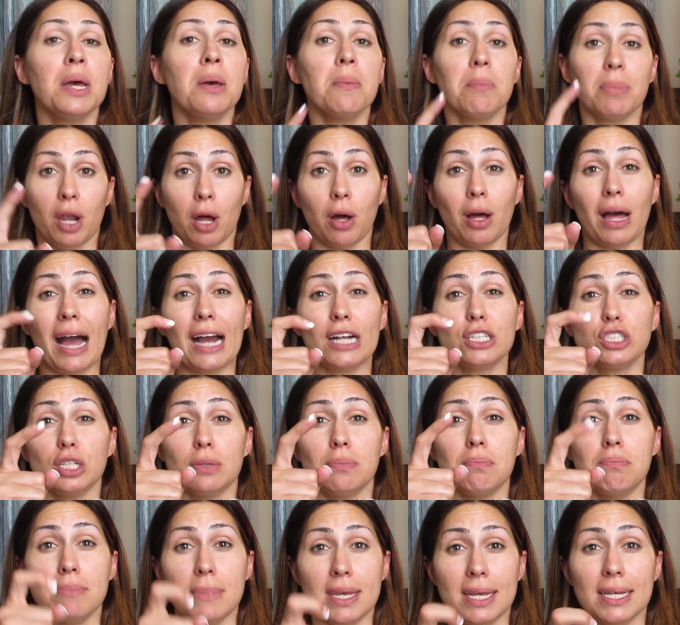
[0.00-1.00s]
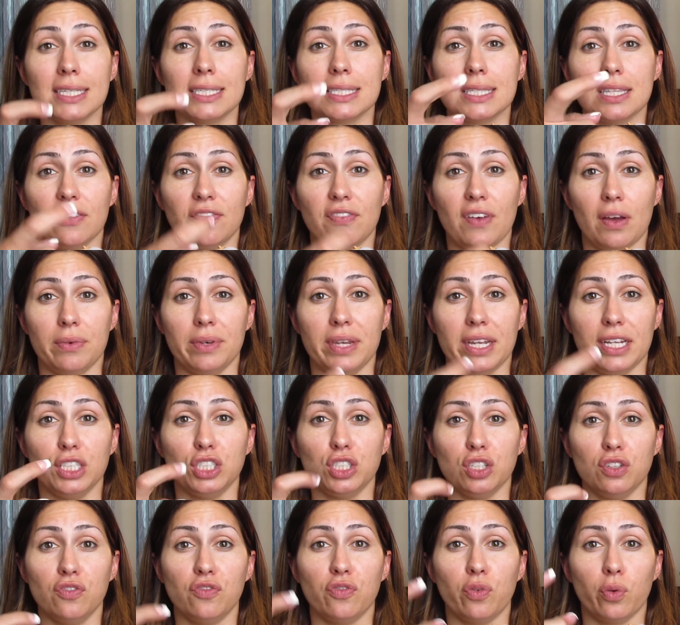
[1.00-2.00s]
But I'll actually mix the
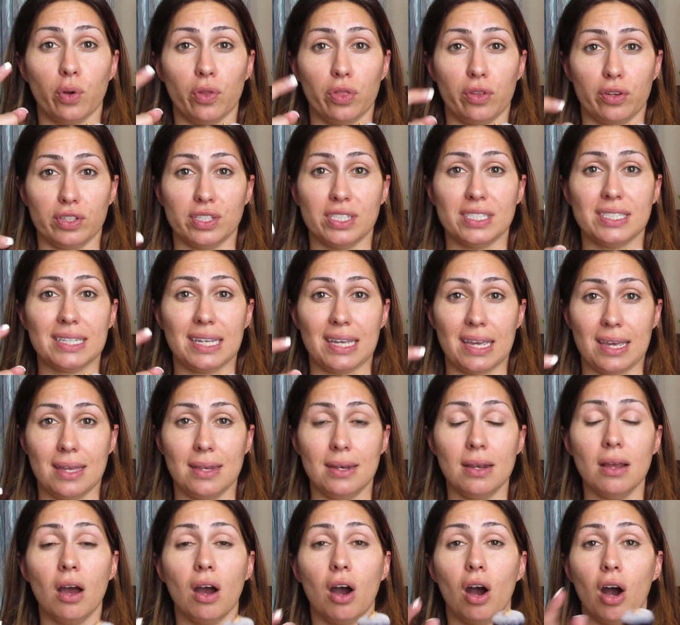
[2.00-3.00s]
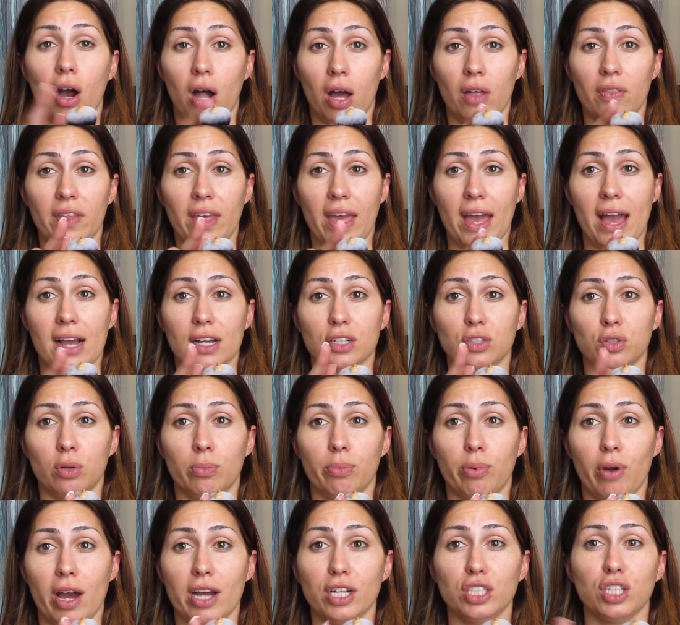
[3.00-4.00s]
foundation for their skin on the actual
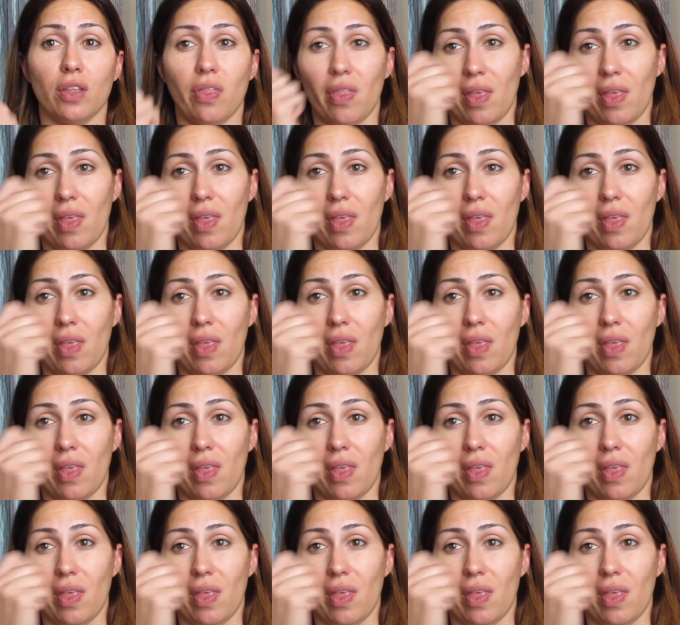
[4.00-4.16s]
brush,